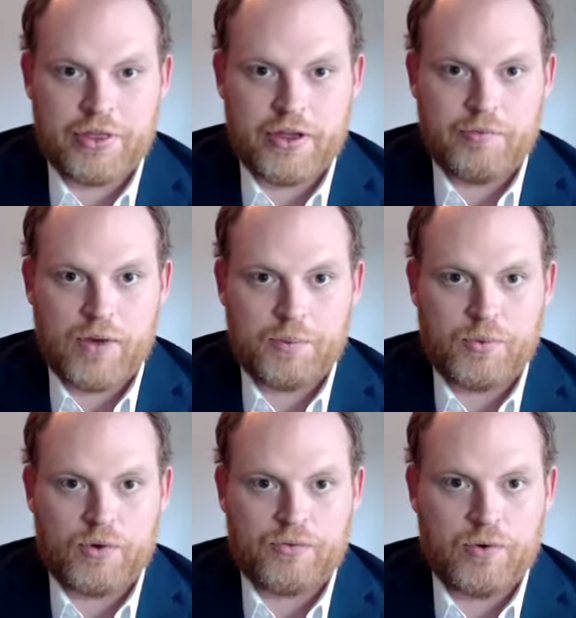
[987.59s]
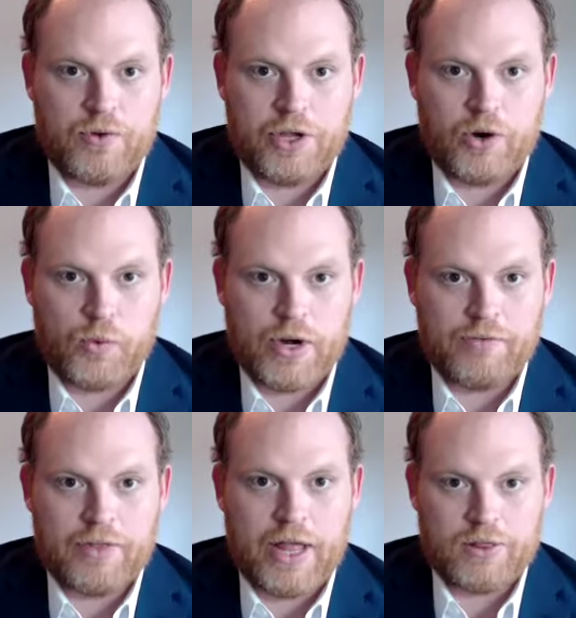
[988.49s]
of my portfolio,
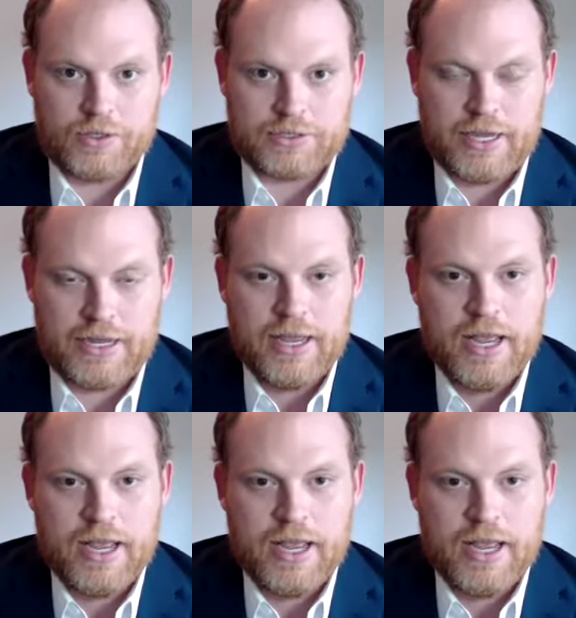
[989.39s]
whatever that looks like.